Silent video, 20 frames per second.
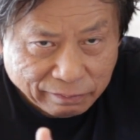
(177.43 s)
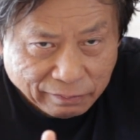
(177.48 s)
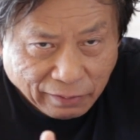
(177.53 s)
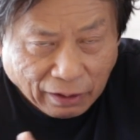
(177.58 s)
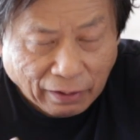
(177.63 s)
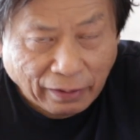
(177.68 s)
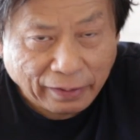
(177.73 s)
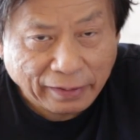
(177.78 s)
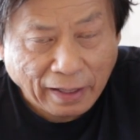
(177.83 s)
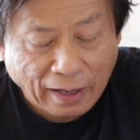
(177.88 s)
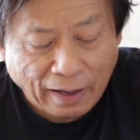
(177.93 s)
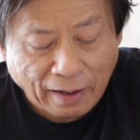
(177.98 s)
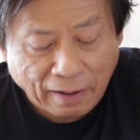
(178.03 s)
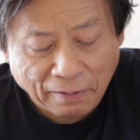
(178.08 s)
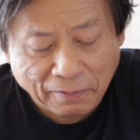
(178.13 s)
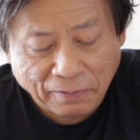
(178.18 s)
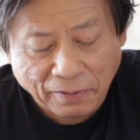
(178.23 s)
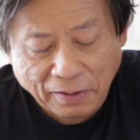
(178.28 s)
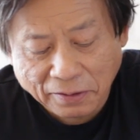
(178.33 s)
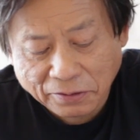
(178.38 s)
on
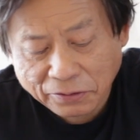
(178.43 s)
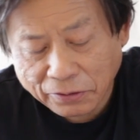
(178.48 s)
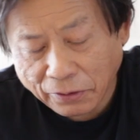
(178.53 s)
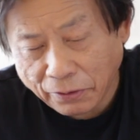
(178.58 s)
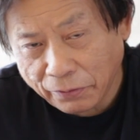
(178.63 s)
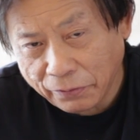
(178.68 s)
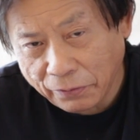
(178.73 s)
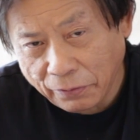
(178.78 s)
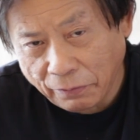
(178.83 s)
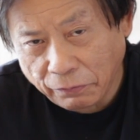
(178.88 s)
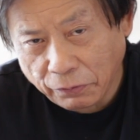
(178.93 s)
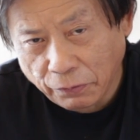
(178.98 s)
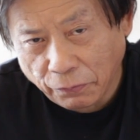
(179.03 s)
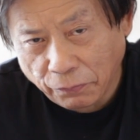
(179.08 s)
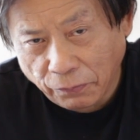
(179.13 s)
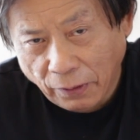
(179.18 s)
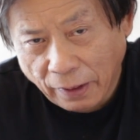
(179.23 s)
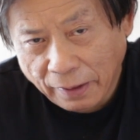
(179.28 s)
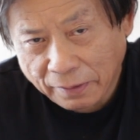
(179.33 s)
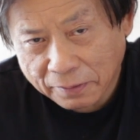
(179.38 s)
that, right? So if you
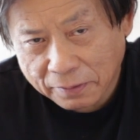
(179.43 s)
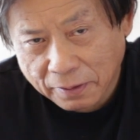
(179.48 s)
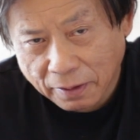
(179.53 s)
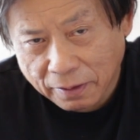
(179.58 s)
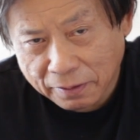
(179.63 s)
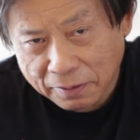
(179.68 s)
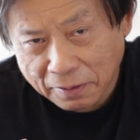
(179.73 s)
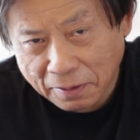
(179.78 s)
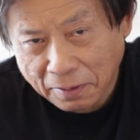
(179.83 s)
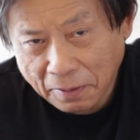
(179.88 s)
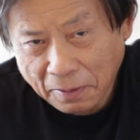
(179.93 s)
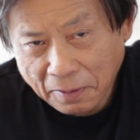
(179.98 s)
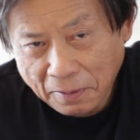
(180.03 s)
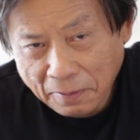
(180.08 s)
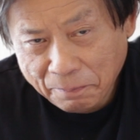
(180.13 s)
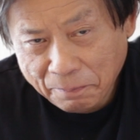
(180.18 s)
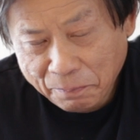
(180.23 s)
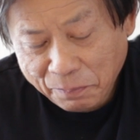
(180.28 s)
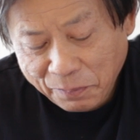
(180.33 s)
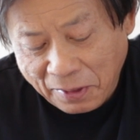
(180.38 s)
fight, then
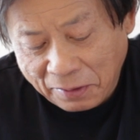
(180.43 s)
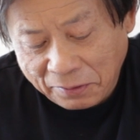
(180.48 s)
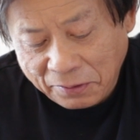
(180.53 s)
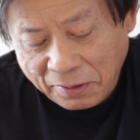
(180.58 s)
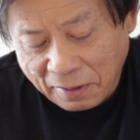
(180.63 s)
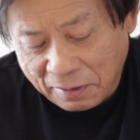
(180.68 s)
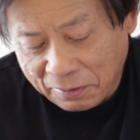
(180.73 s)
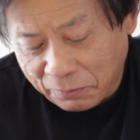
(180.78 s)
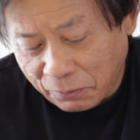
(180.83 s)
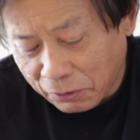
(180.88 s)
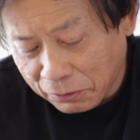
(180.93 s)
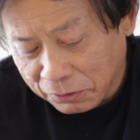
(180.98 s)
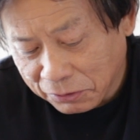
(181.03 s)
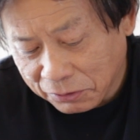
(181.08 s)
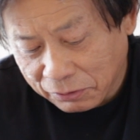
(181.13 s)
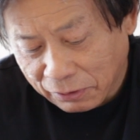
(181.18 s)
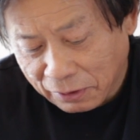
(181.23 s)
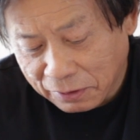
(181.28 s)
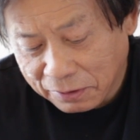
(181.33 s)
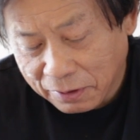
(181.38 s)
you get more
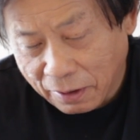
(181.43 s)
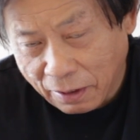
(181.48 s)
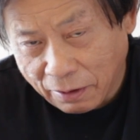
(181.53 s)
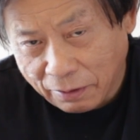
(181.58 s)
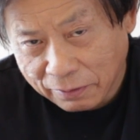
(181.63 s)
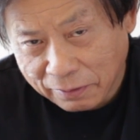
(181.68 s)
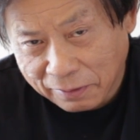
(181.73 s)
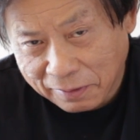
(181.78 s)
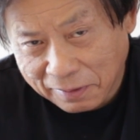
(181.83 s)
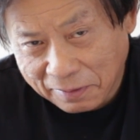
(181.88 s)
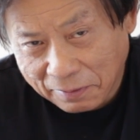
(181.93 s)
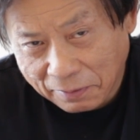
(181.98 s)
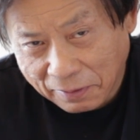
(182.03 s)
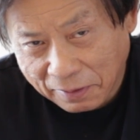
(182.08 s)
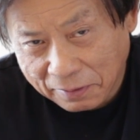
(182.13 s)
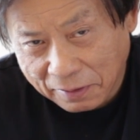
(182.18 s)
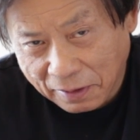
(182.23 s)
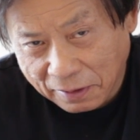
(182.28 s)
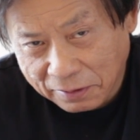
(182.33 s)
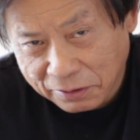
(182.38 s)
stressed out,
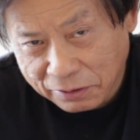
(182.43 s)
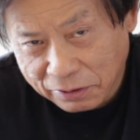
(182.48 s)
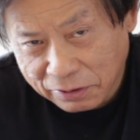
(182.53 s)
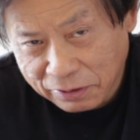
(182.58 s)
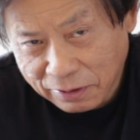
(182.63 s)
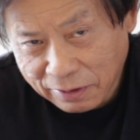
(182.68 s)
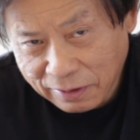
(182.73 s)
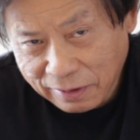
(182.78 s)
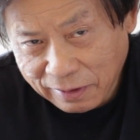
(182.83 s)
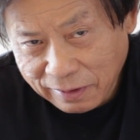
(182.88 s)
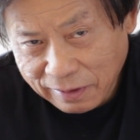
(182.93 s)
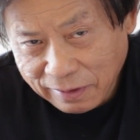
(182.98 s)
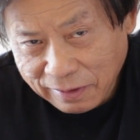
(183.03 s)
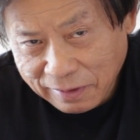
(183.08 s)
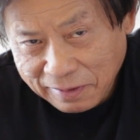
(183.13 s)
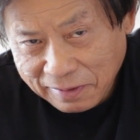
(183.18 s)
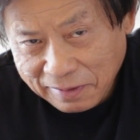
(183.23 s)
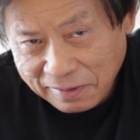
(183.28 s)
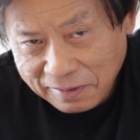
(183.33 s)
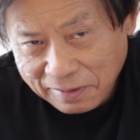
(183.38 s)
right? That's
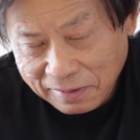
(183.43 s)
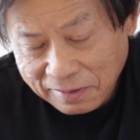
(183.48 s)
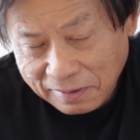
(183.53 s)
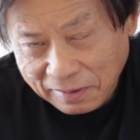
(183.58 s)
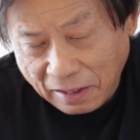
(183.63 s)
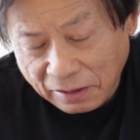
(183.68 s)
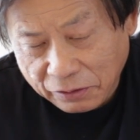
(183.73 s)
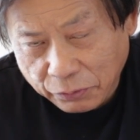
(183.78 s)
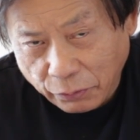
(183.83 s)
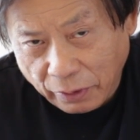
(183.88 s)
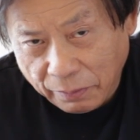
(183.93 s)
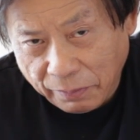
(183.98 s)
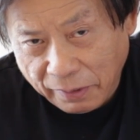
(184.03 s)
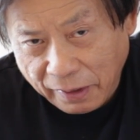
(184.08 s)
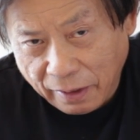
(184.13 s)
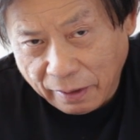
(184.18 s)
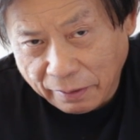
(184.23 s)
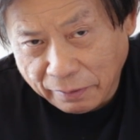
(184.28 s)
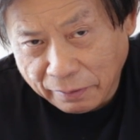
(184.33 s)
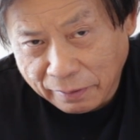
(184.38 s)
where you
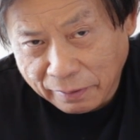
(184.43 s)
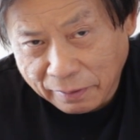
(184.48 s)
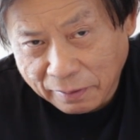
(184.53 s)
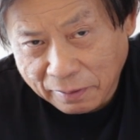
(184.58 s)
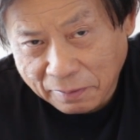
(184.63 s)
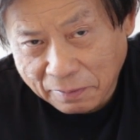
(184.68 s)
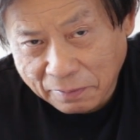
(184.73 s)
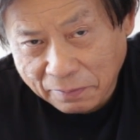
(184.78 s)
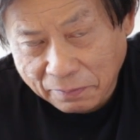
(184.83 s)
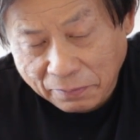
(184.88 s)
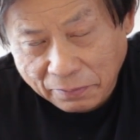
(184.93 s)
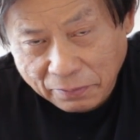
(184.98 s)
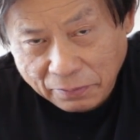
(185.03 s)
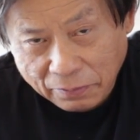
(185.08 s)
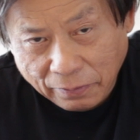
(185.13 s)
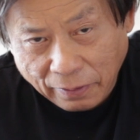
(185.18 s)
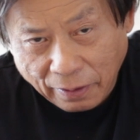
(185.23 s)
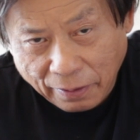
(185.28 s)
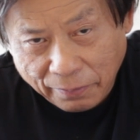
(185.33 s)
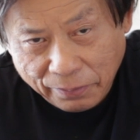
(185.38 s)
begin,
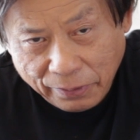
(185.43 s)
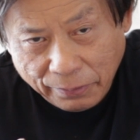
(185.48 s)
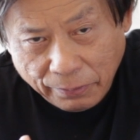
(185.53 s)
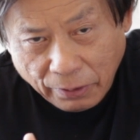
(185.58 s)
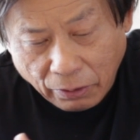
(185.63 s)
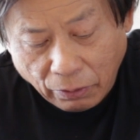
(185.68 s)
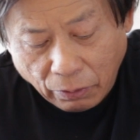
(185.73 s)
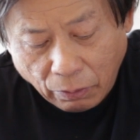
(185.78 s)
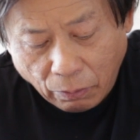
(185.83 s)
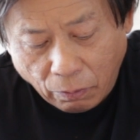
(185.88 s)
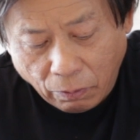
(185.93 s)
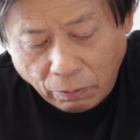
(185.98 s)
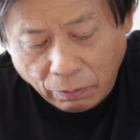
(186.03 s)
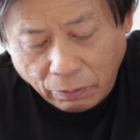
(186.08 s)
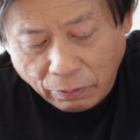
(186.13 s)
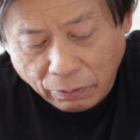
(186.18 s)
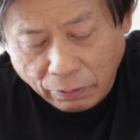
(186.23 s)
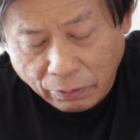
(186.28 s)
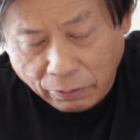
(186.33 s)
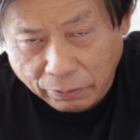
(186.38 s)
right? People go to
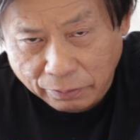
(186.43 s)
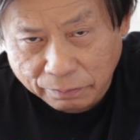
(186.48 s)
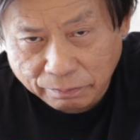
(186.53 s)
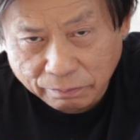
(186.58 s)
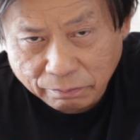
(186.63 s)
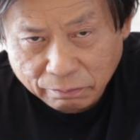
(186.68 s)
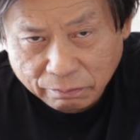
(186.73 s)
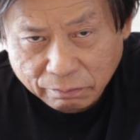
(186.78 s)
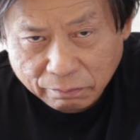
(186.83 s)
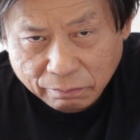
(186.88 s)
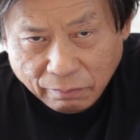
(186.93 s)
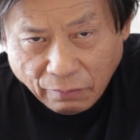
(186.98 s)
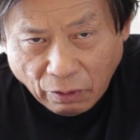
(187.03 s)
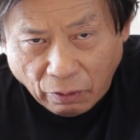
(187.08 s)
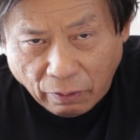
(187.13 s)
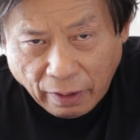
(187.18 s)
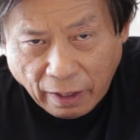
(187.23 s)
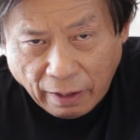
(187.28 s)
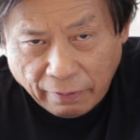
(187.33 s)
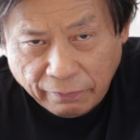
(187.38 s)
war
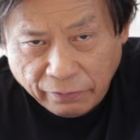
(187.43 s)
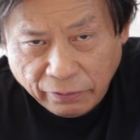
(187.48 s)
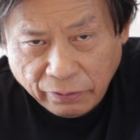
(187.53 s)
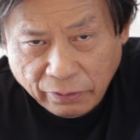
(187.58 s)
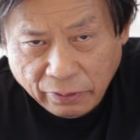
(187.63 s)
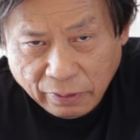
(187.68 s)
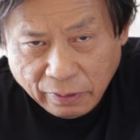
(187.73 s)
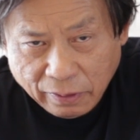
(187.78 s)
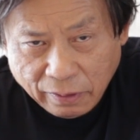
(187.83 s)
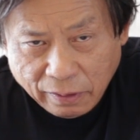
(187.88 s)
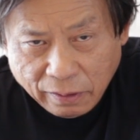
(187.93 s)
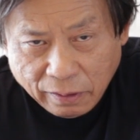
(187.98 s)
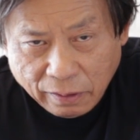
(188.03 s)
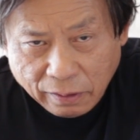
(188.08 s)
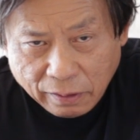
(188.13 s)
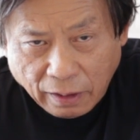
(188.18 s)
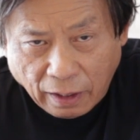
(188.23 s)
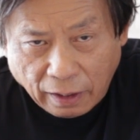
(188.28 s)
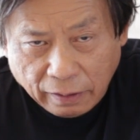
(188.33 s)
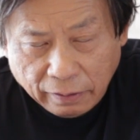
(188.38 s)
or have a
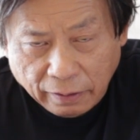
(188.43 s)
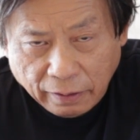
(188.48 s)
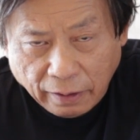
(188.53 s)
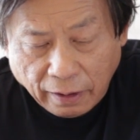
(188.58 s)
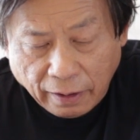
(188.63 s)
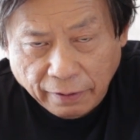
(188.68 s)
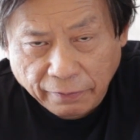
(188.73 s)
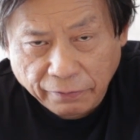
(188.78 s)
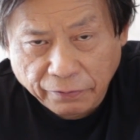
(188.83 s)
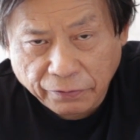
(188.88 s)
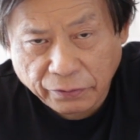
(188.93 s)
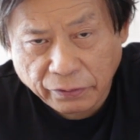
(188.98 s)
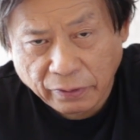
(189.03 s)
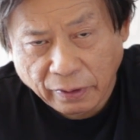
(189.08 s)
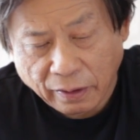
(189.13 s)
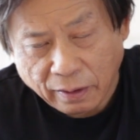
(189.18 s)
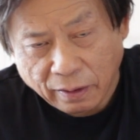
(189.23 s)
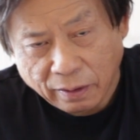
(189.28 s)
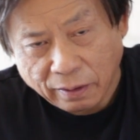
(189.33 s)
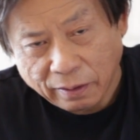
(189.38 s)
kind of life
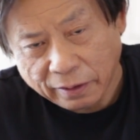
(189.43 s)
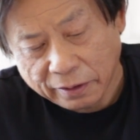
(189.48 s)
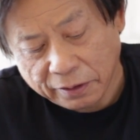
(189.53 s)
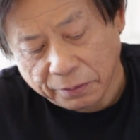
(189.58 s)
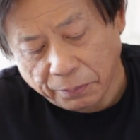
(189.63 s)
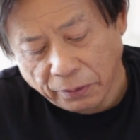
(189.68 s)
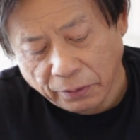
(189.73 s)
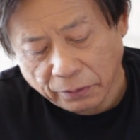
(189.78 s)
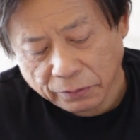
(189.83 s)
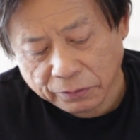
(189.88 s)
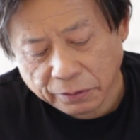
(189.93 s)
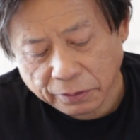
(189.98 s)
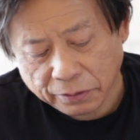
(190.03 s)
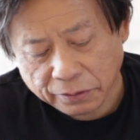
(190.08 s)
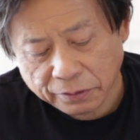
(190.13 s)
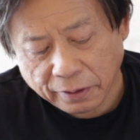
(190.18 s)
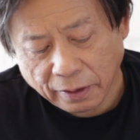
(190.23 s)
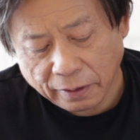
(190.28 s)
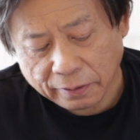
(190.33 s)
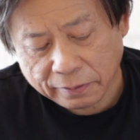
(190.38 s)

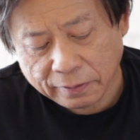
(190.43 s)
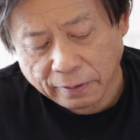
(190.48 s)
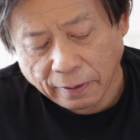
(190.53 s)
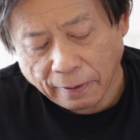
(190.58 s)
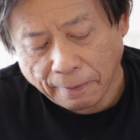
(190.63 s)
experiences that